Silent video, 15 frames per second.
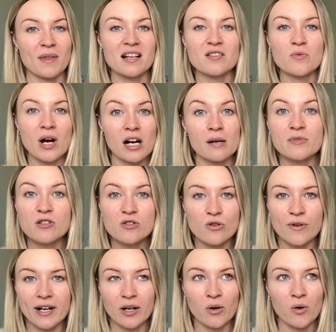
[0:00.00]
That's where I'm
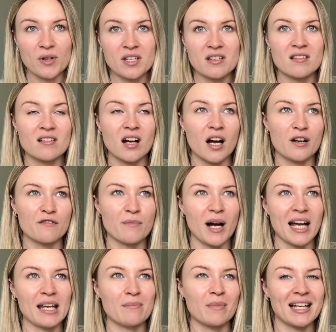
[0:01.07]
storing it all. This is kind of
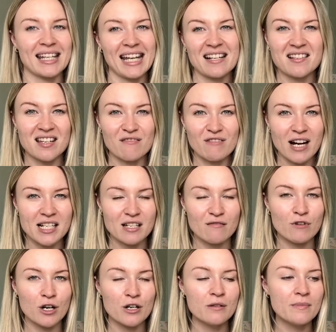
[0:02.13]
my getting ready
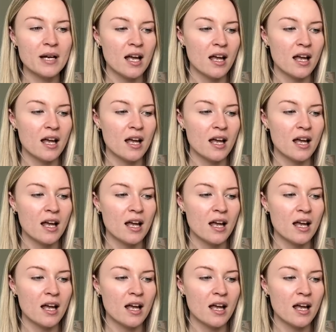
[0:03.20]
room.